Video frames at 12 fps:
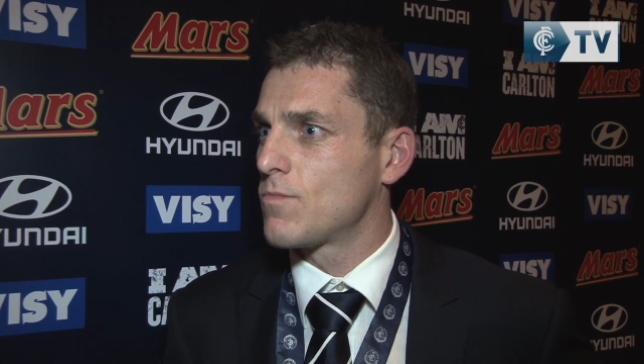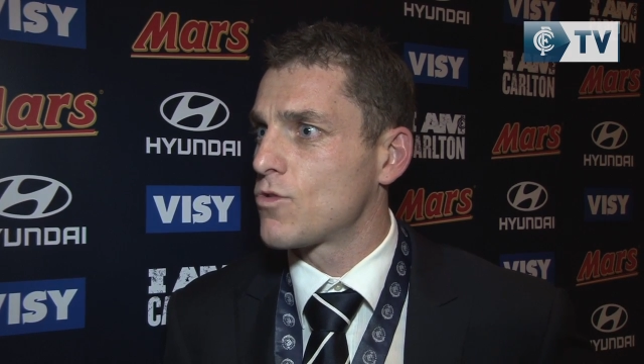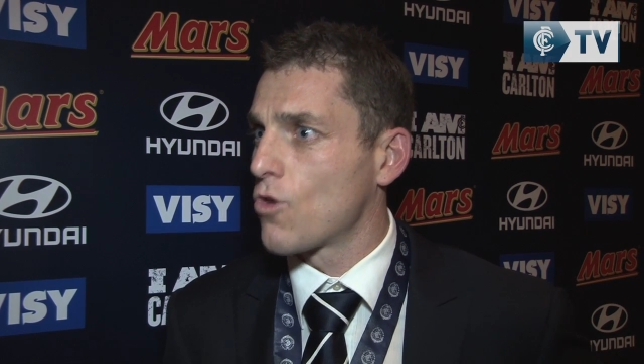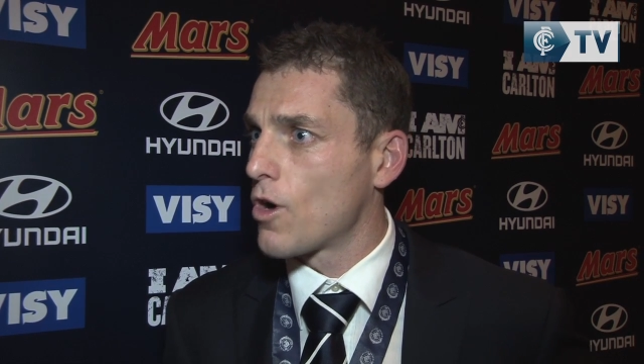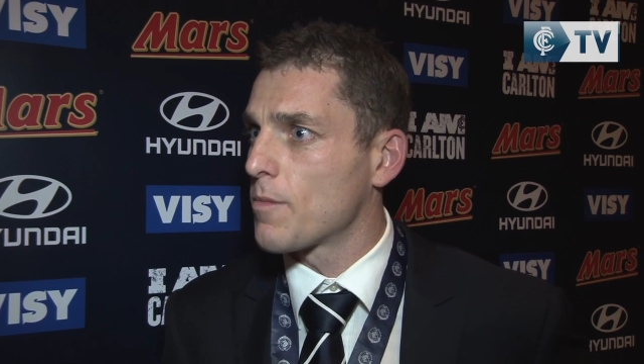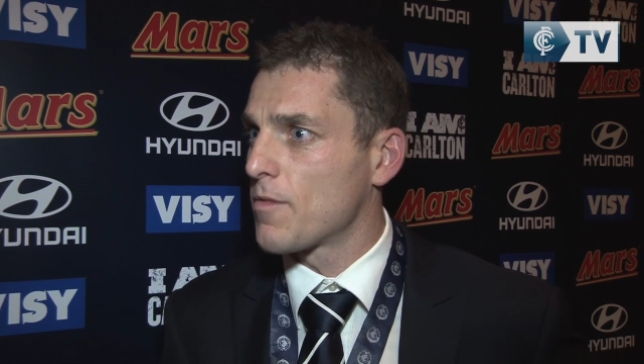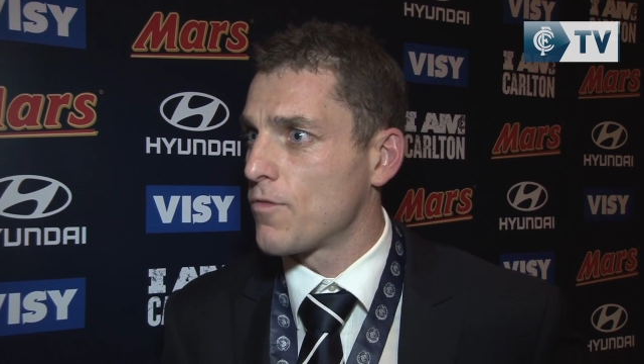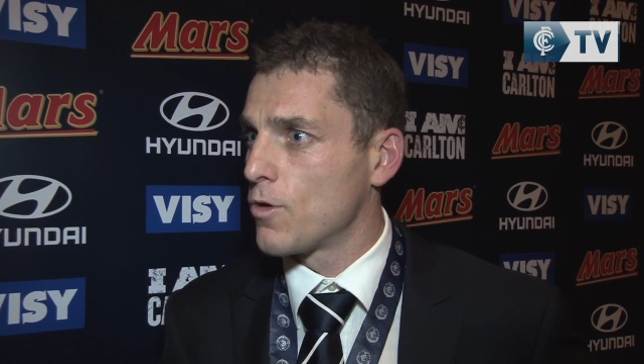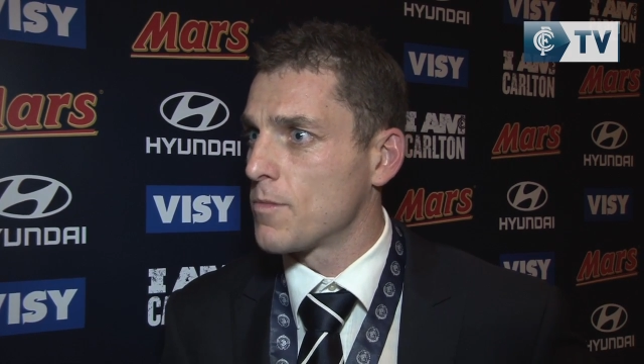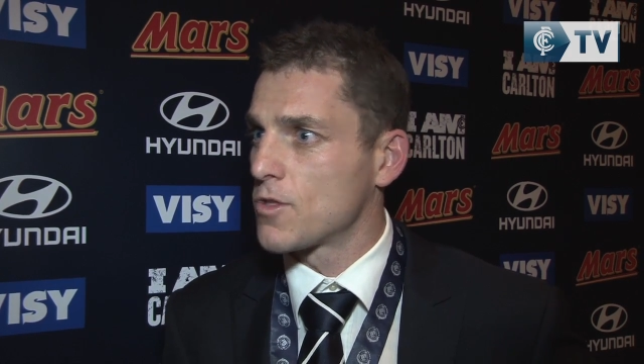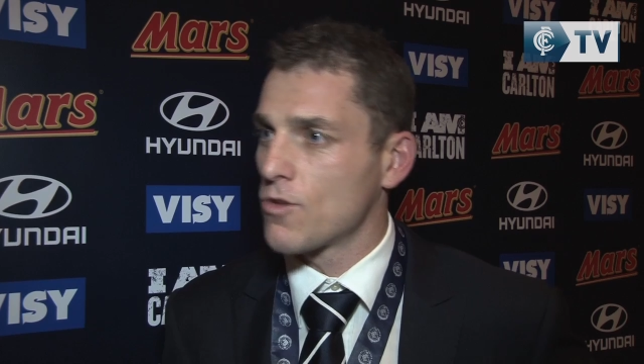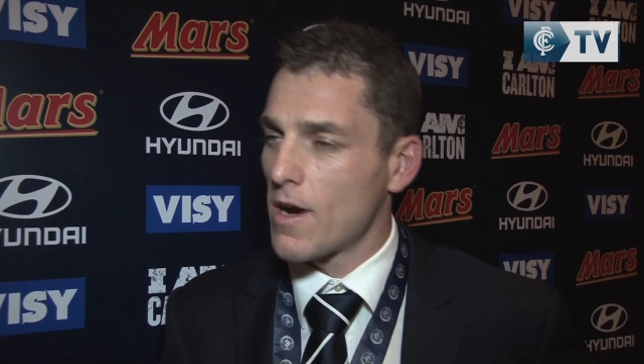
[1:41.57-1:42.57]
try to
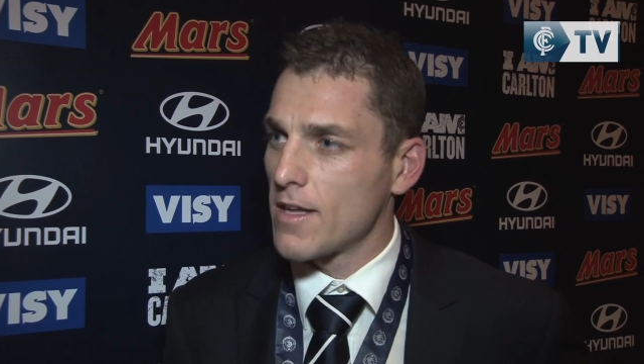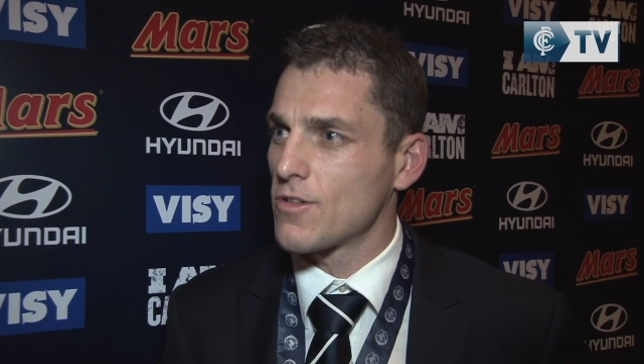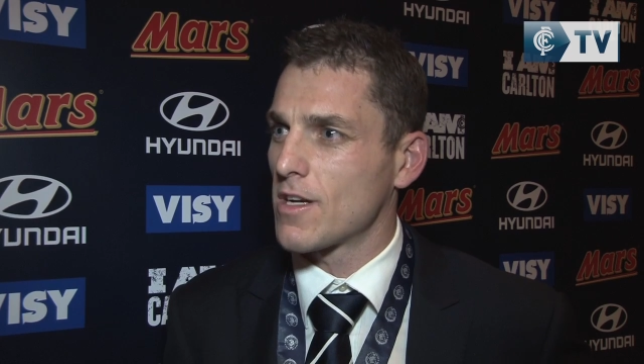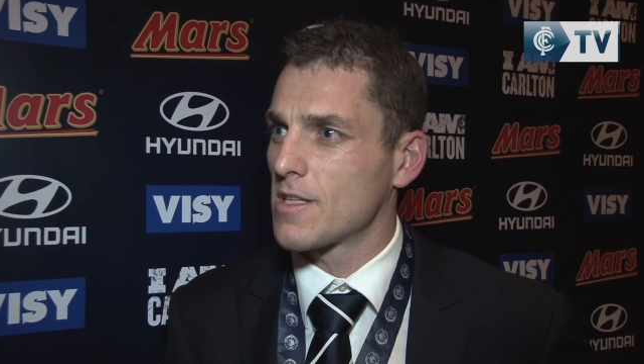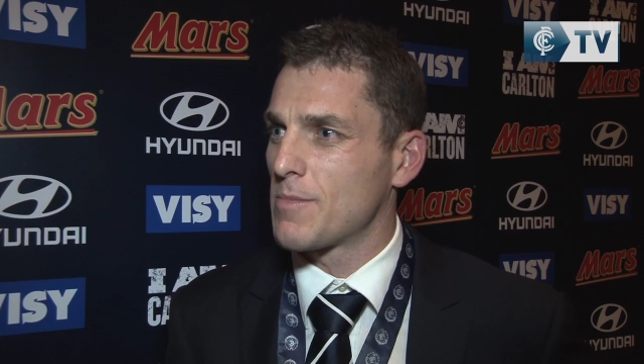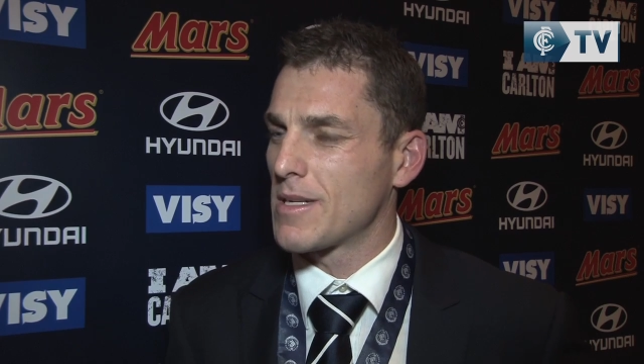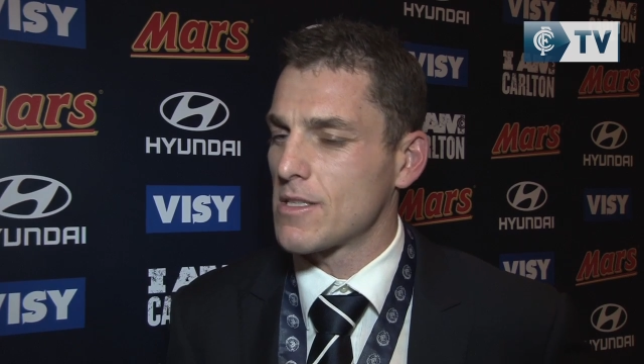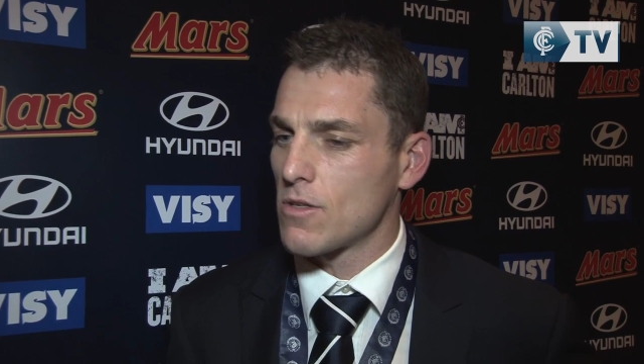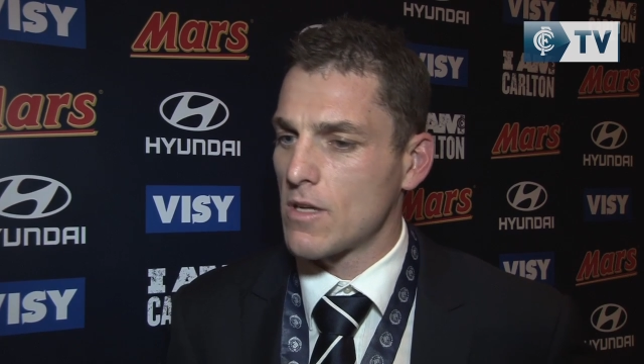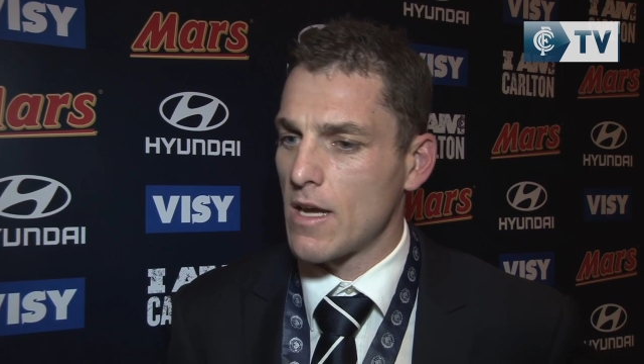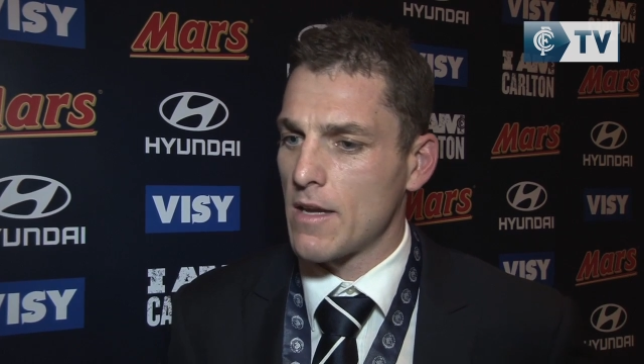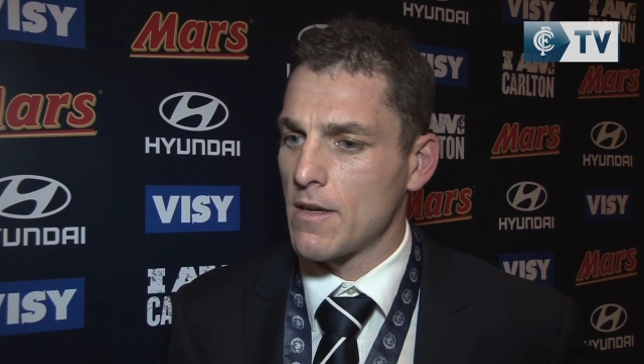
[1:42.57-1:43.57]
perform in training track as best I
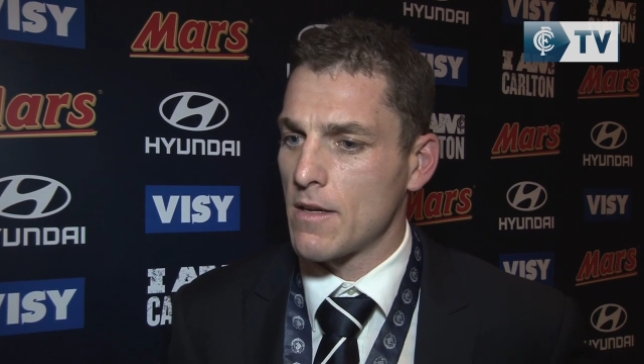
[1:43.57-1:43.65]
can.